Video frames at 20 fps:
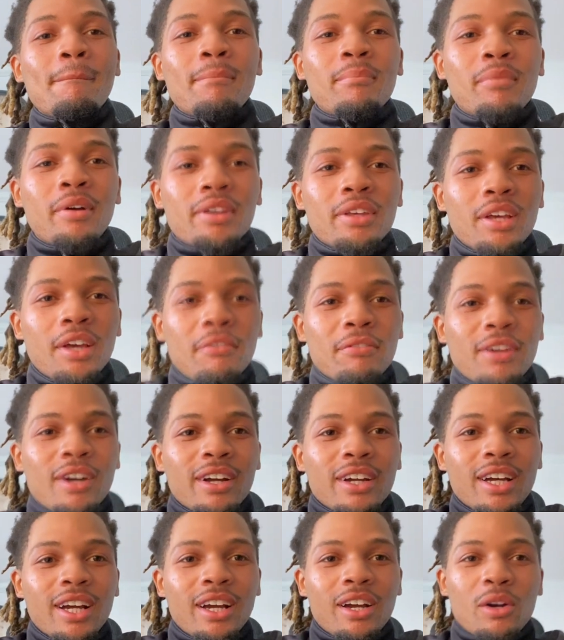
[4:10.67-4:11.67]
But yeah, if y'all
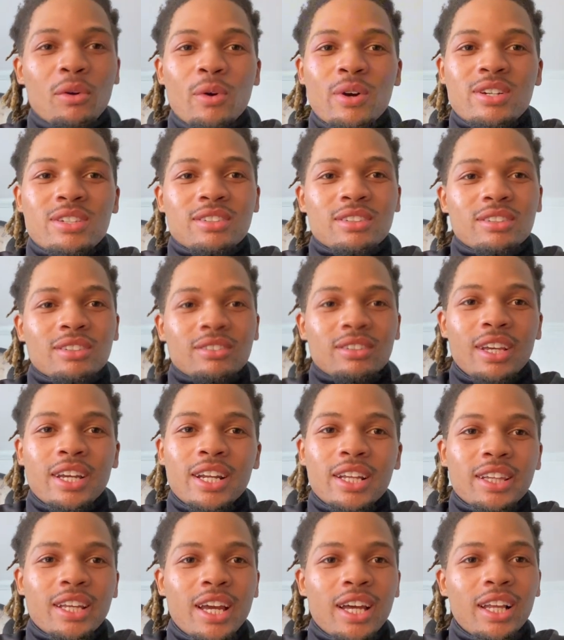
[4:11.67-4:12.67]
got questions or
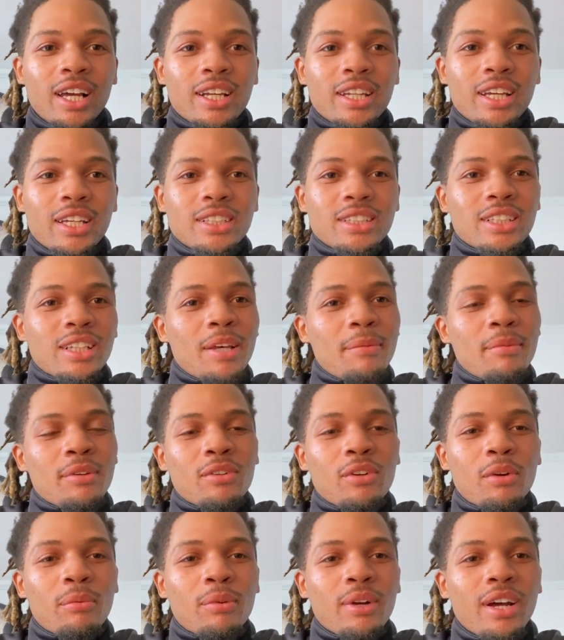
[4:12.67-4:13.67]
anything like that, just let me
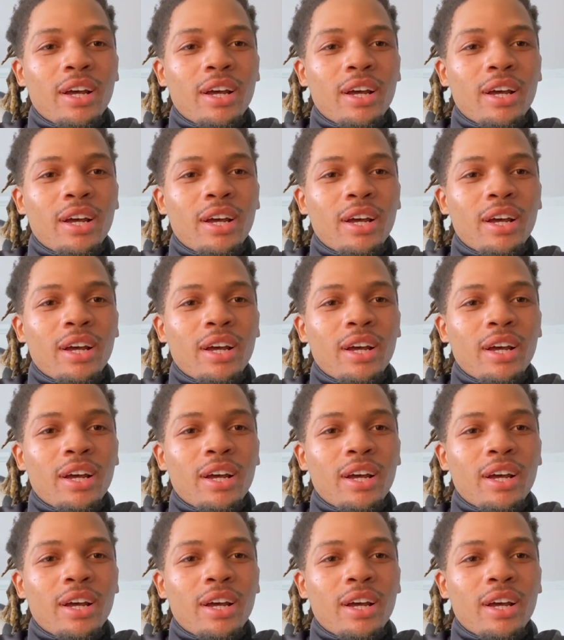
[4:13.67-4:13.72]
know, bro.